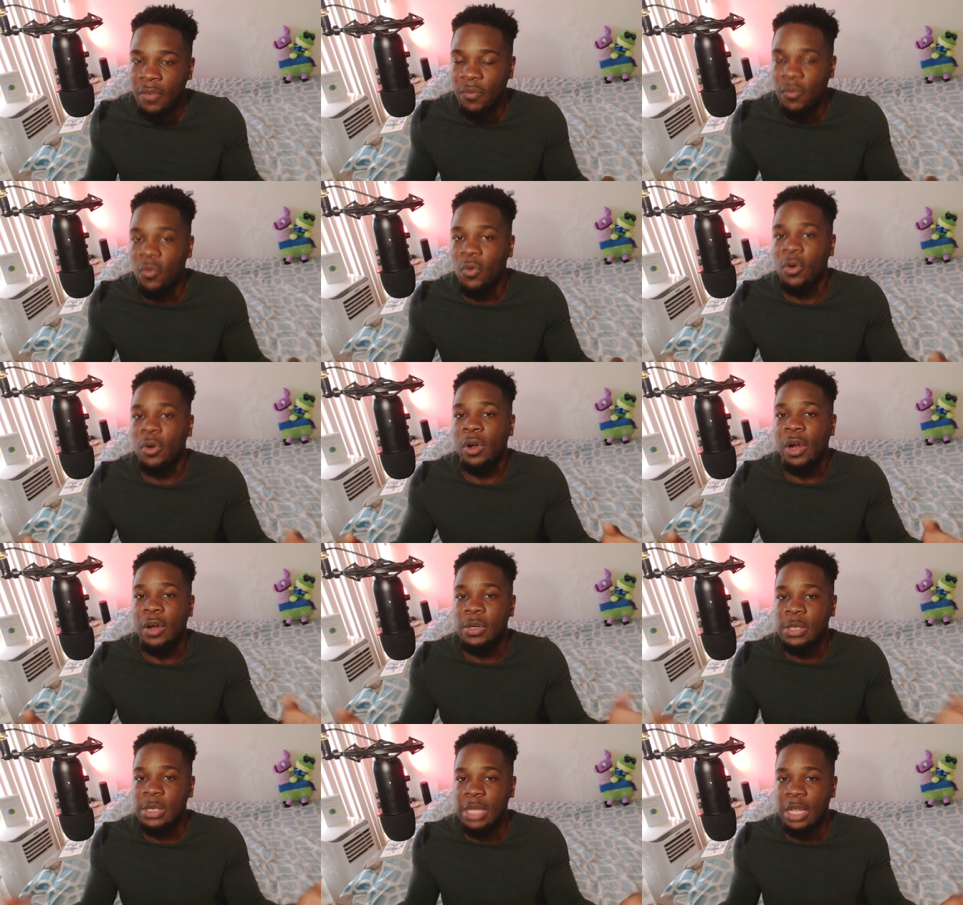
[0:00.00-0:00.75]

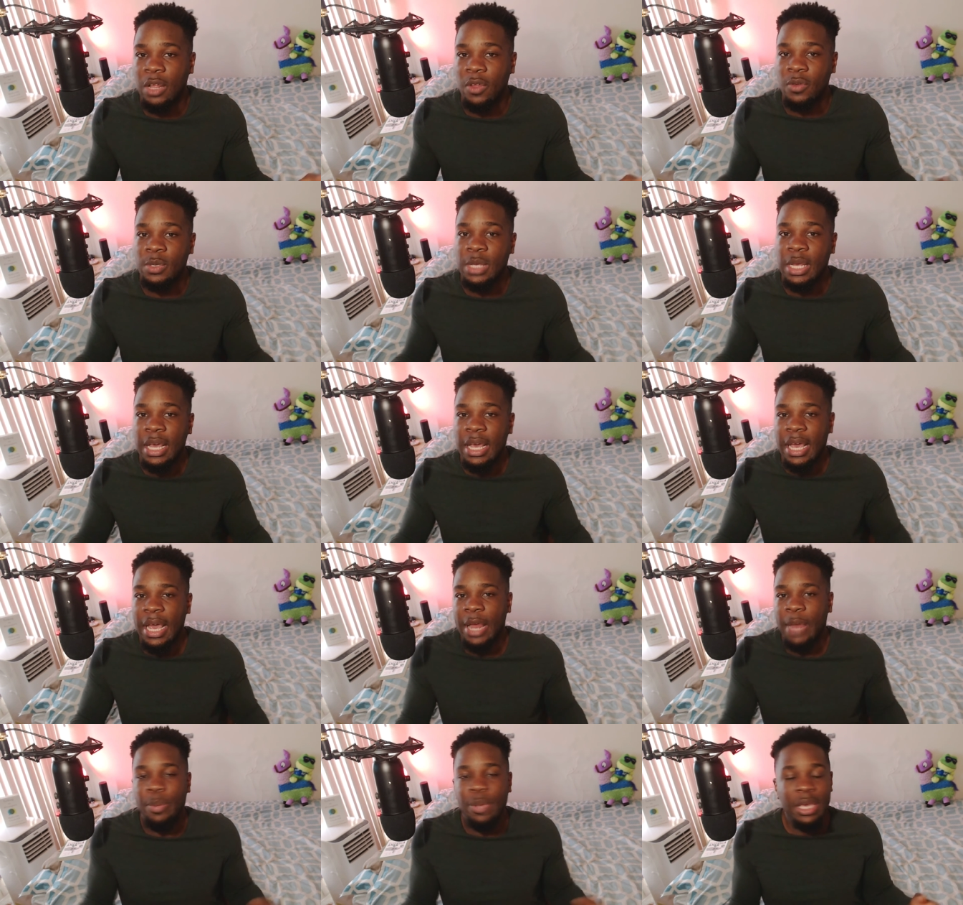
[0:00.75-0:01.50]
for ourselves.
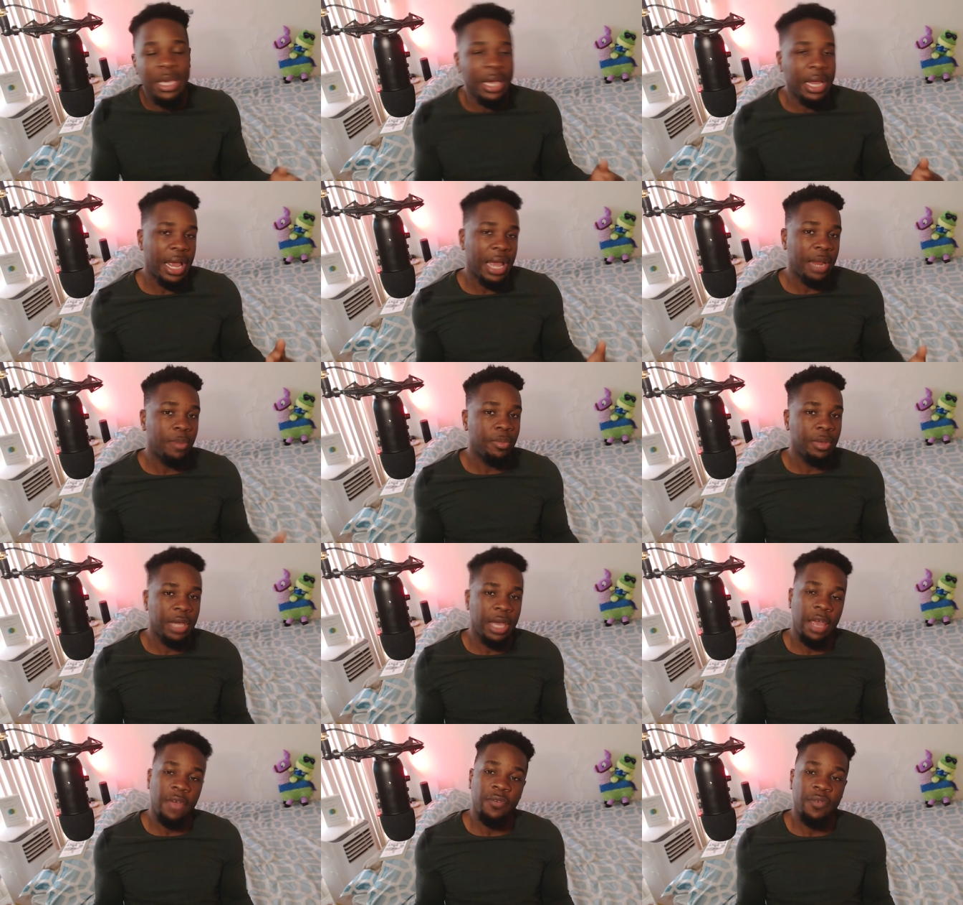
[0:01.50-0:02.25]
And being an N
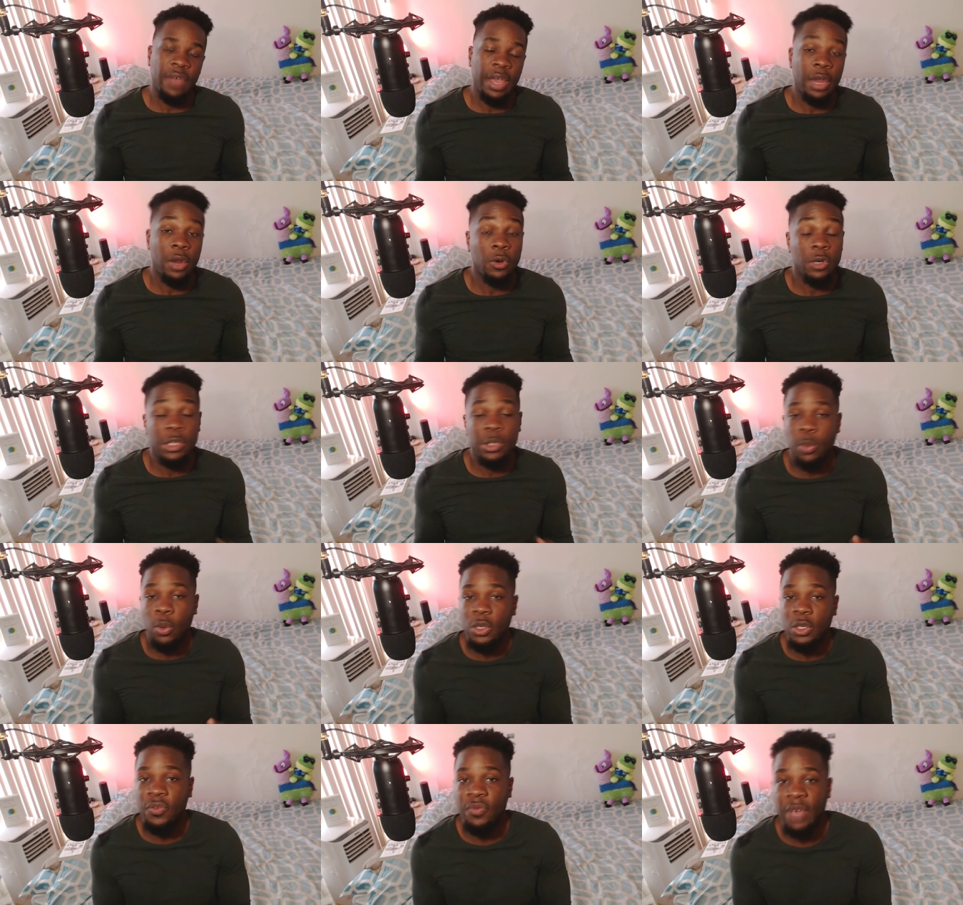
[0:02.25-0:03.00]
B A fan or a
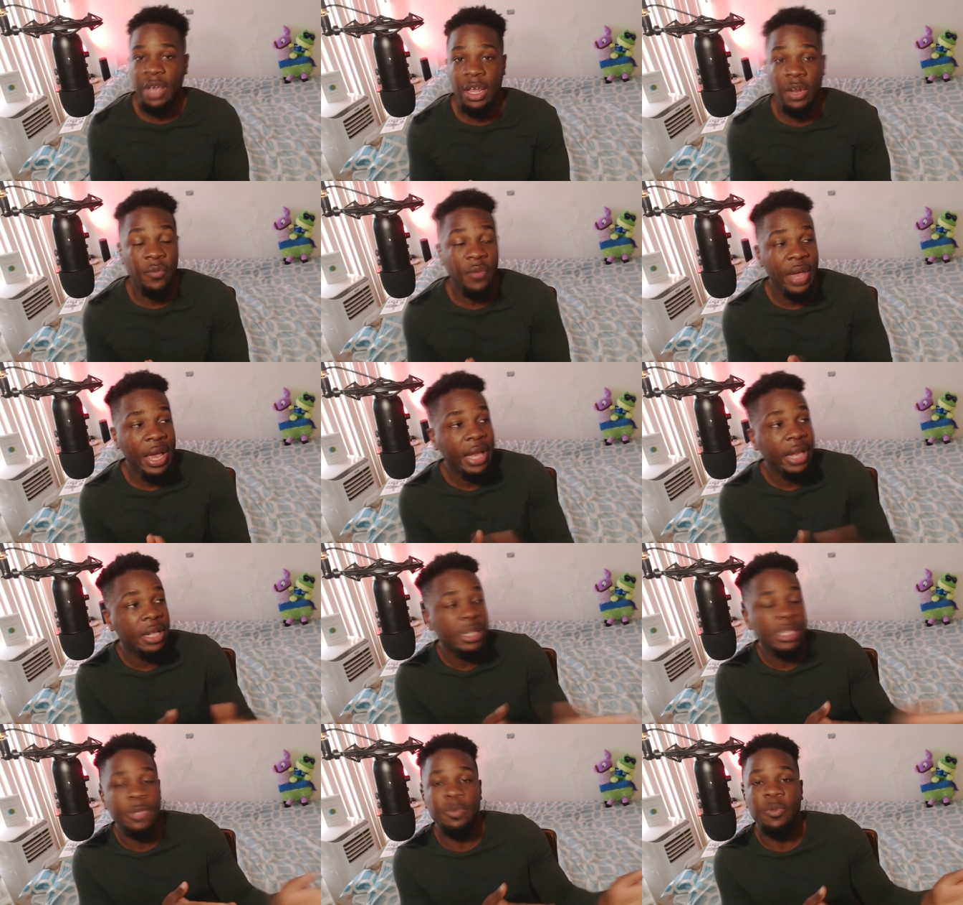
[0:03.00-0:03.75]
sports fan of
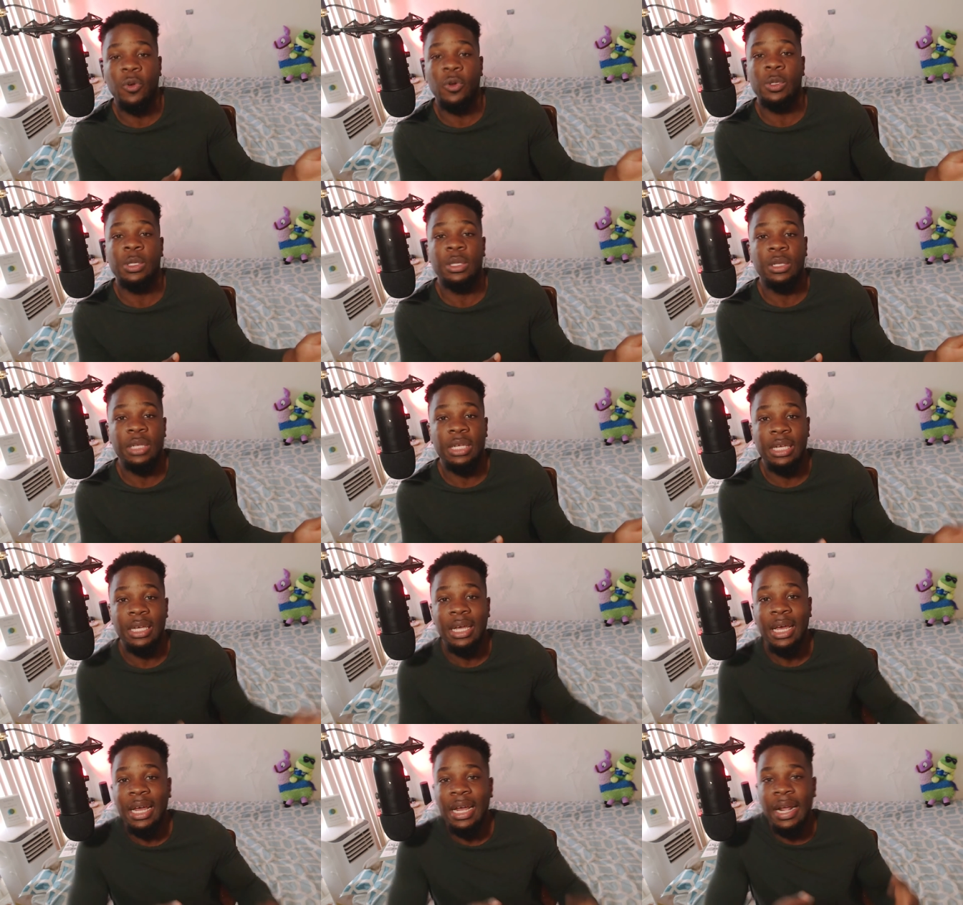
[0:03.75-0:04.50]
any sports
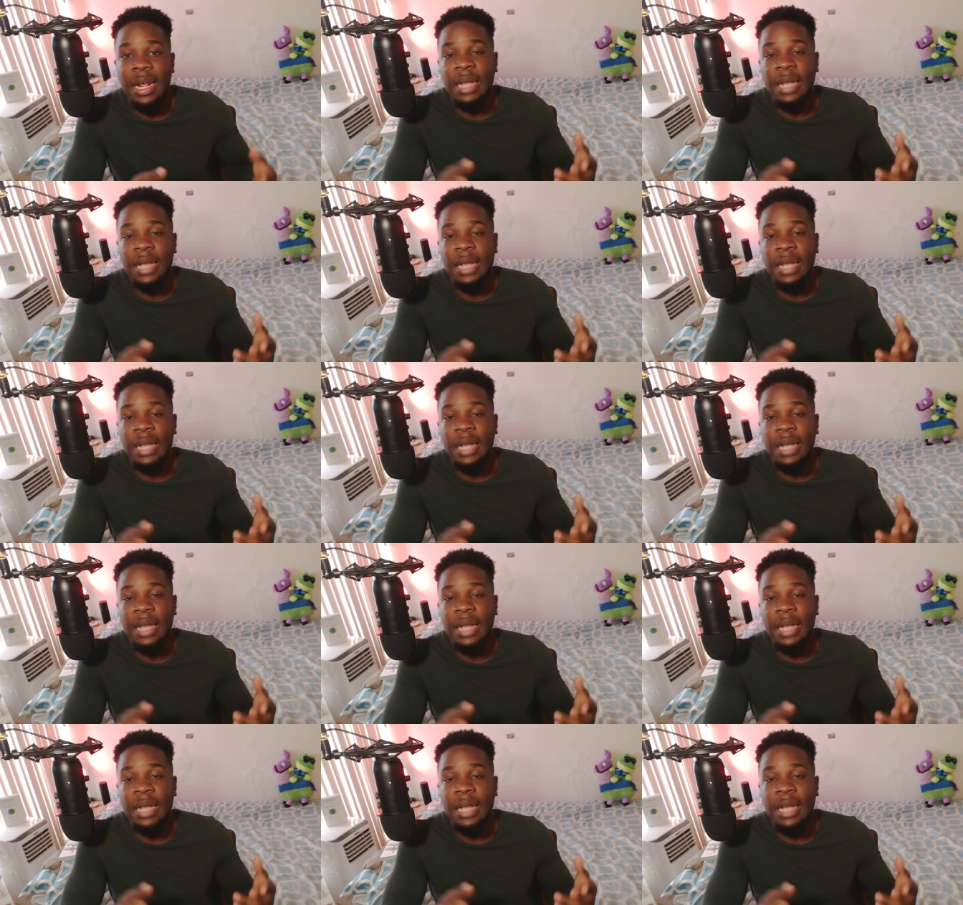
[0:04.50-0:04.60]
league